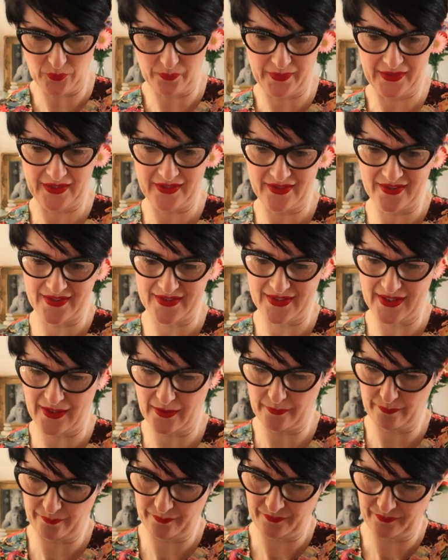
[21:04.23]
because
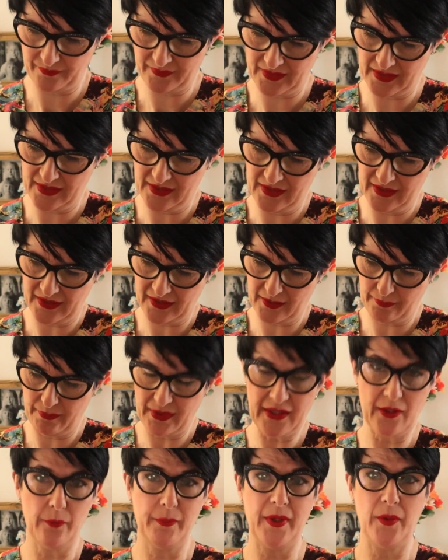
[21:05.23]
it could
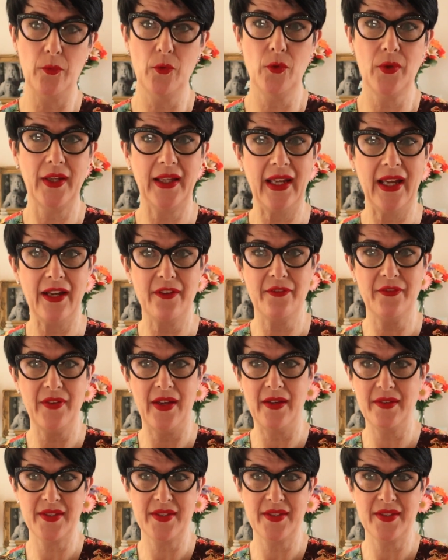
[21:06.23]
mean you'll be walking out of